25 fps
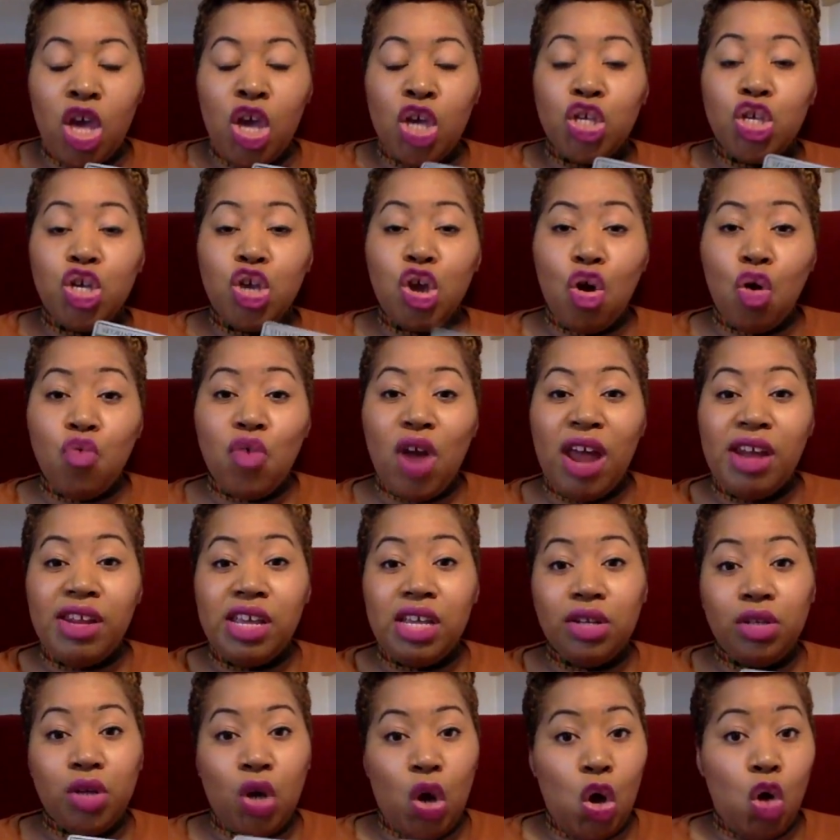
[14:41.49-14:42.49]
You
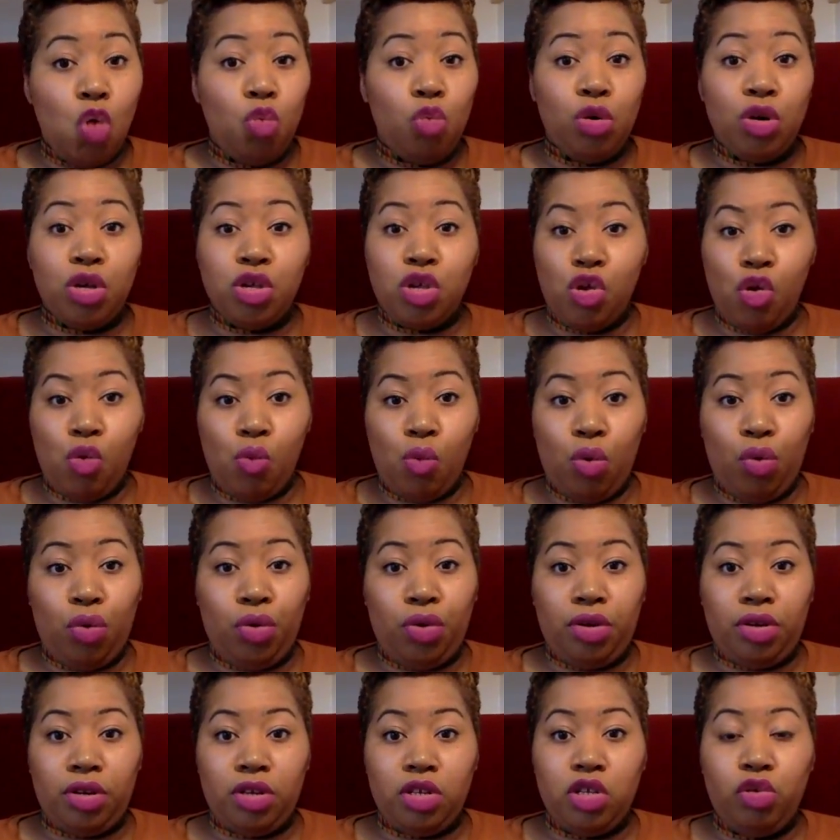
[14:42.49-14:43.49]
already know what you
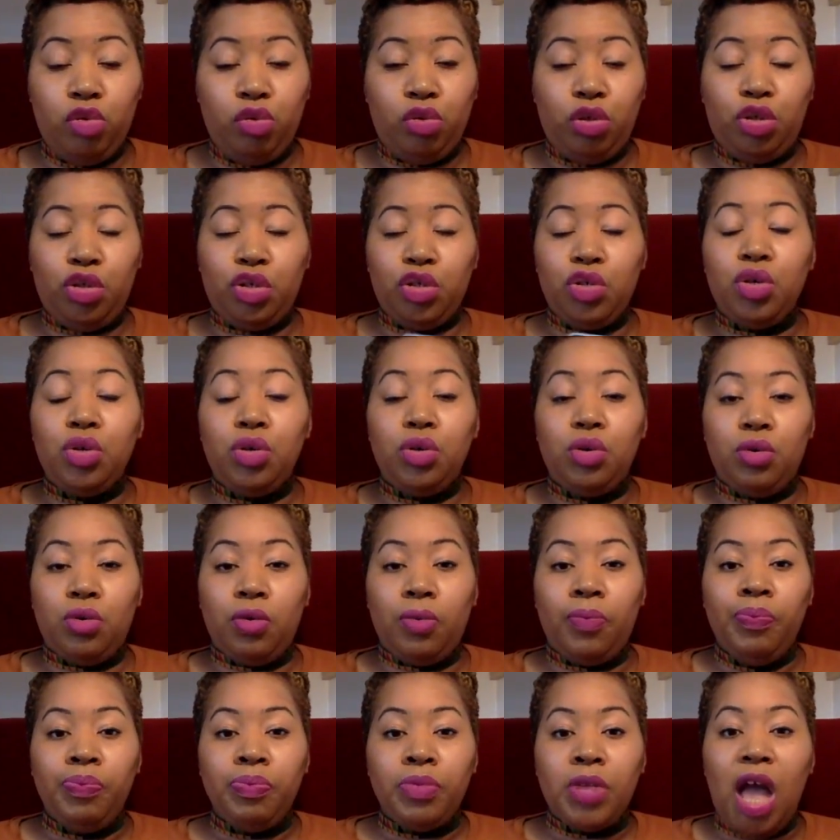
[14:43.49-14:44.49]
want. You
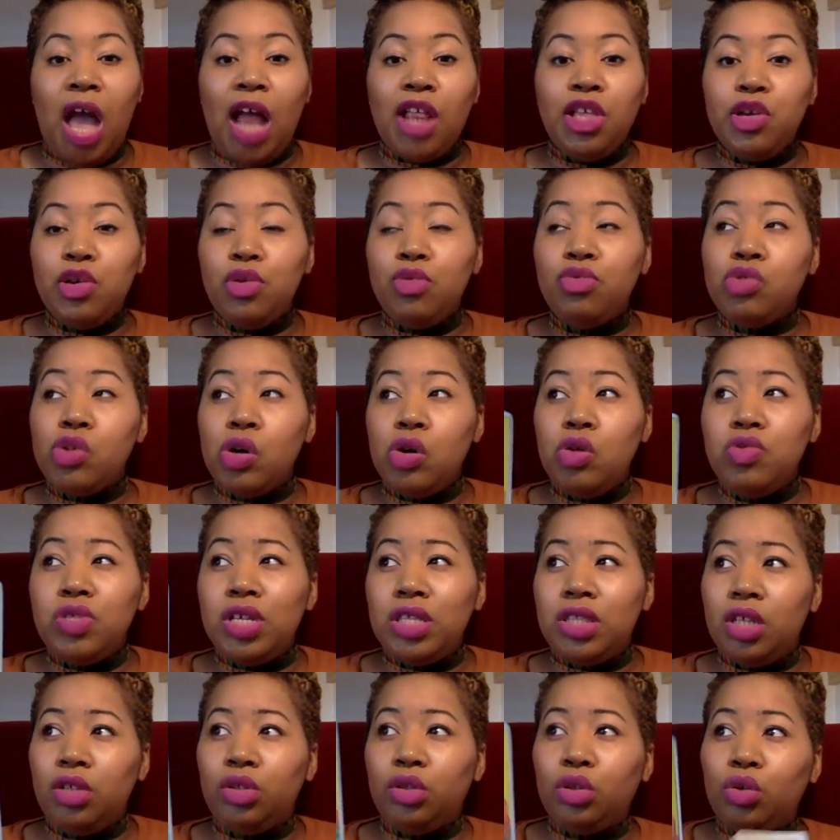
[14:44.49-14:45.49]
do. And you know
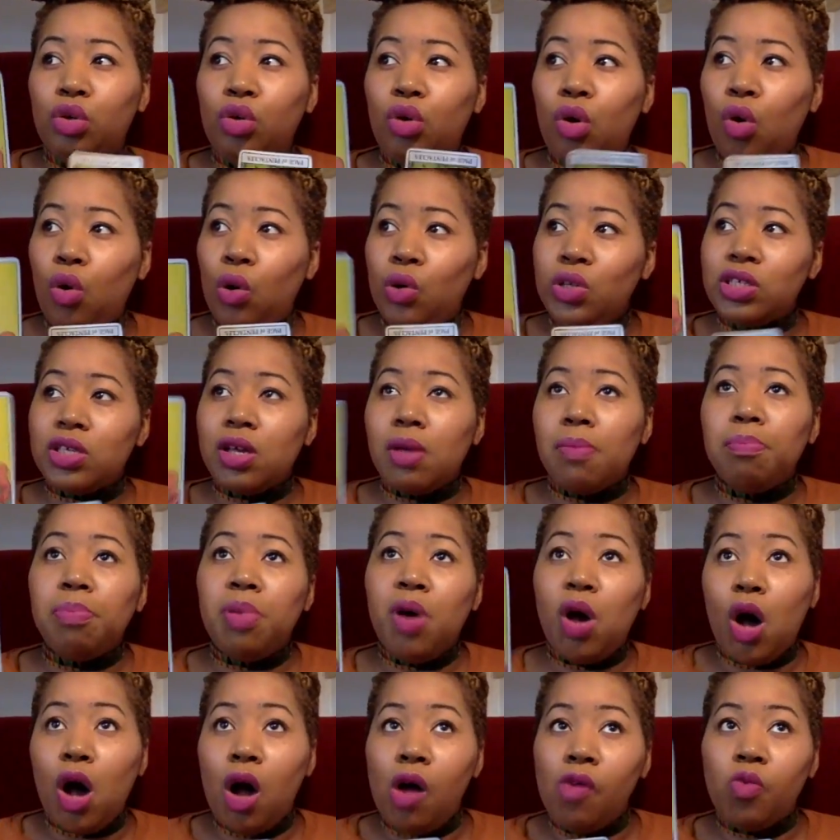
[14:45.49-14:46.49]
that the door or some
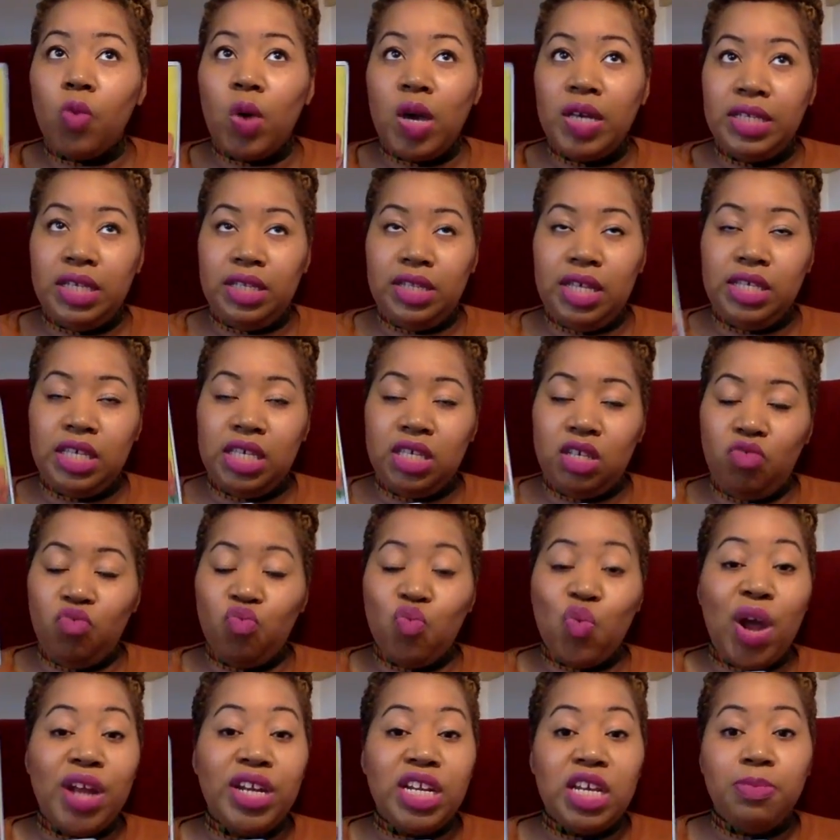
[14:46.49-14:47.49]
pathway to this has
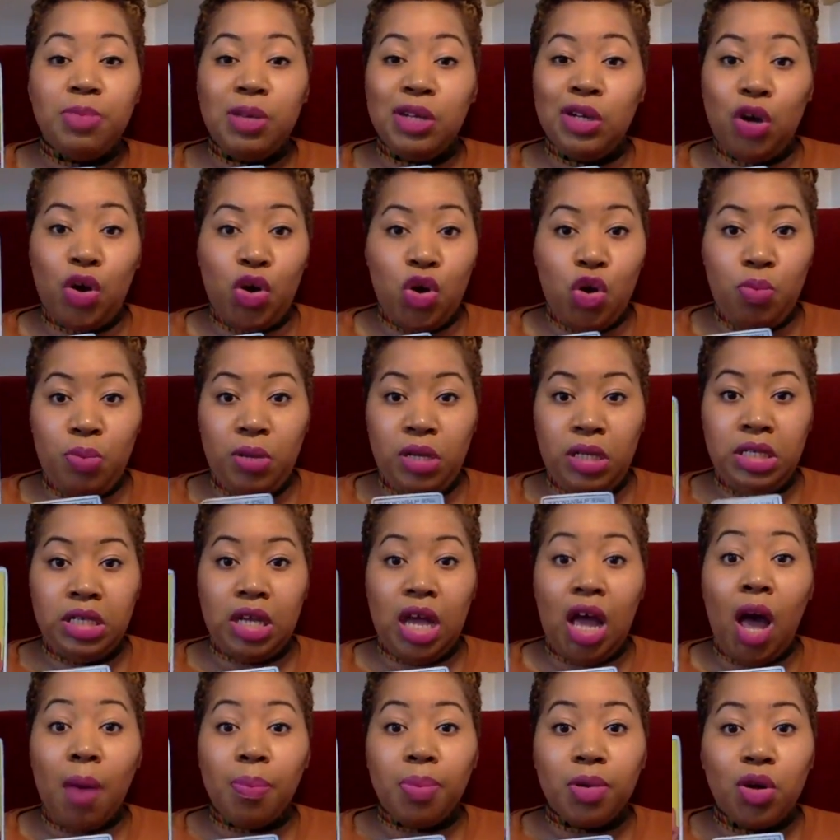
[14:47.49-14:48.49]
already been opened
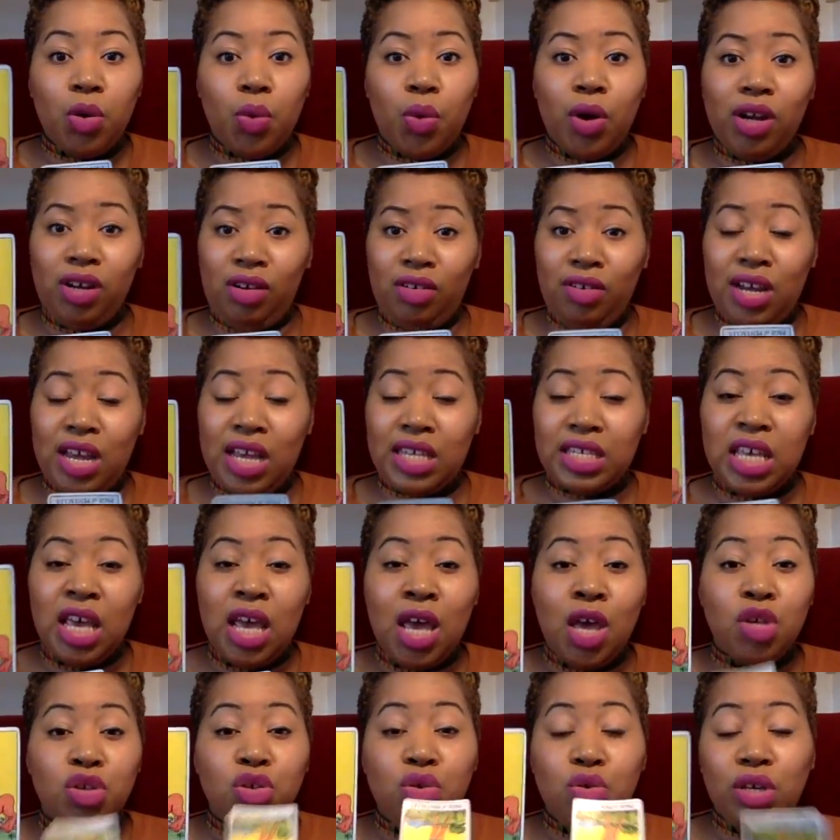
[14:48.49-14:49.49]
up,
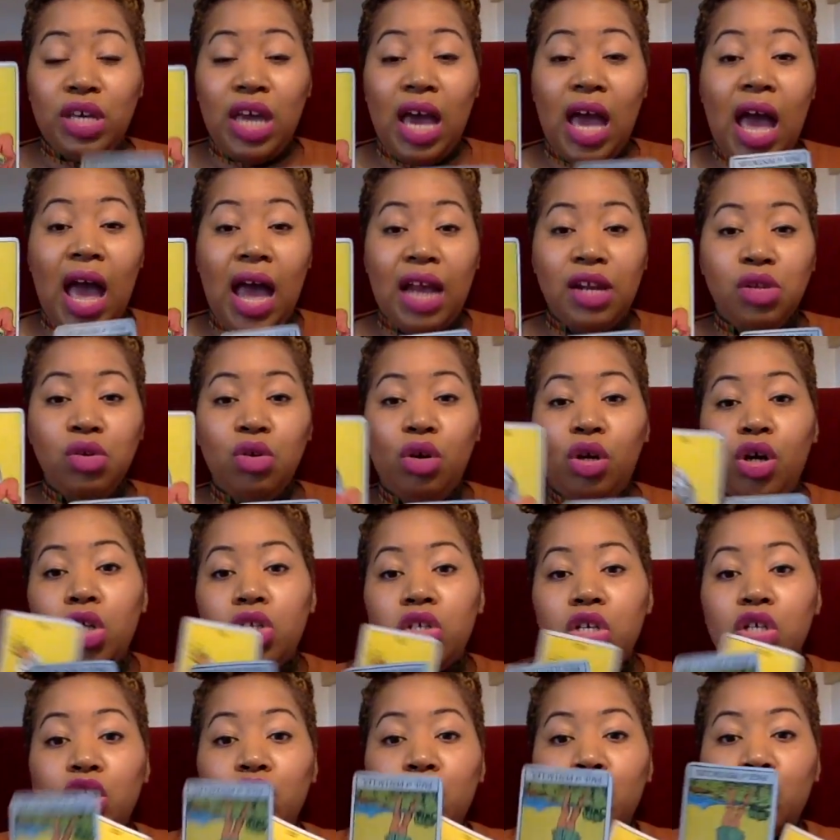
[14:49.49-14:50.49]
Aquarius. You cannot
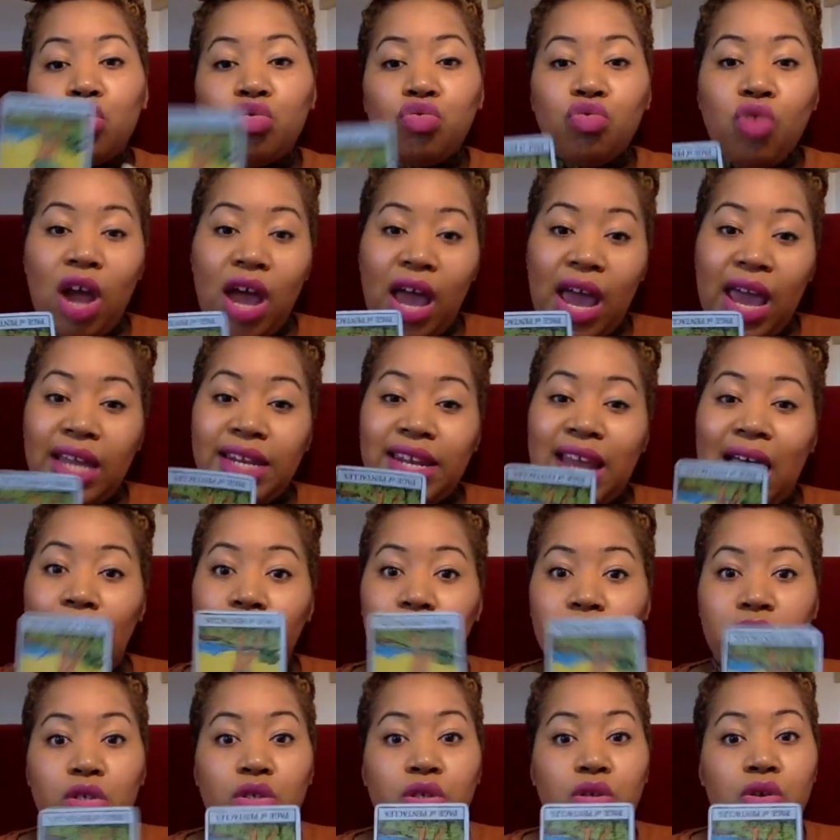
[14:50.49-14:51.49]
just try
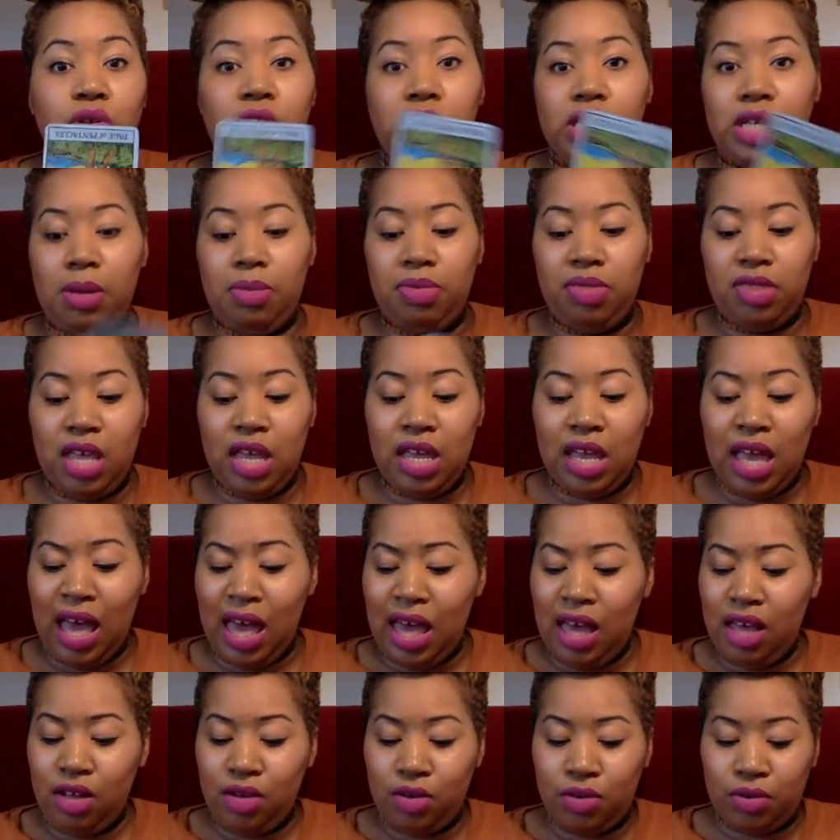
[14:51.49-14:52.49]
now to do something
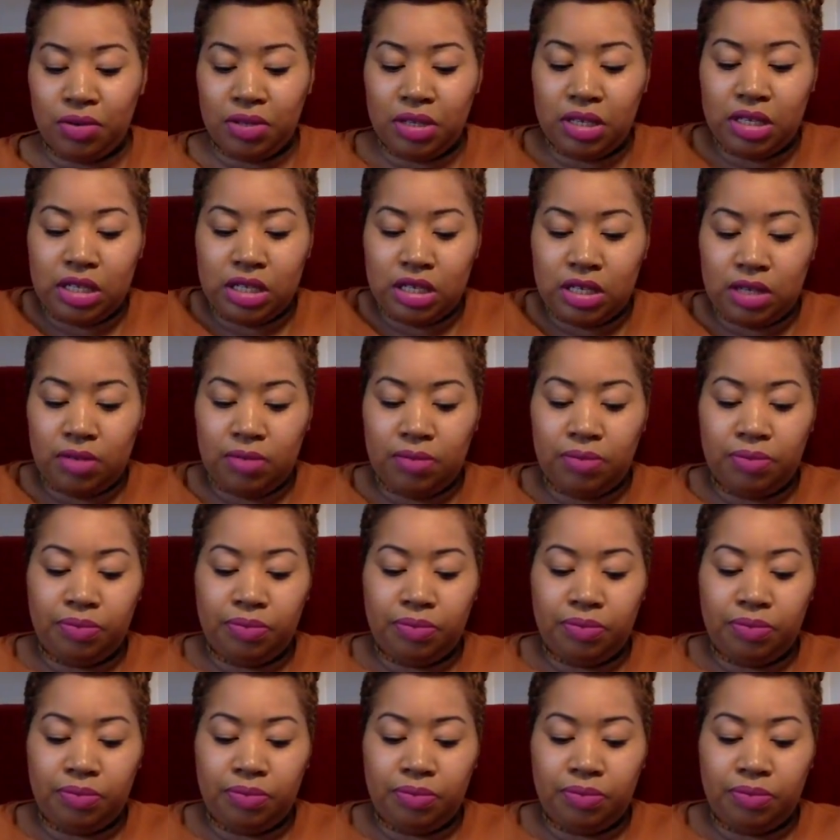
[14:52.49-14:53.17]
else.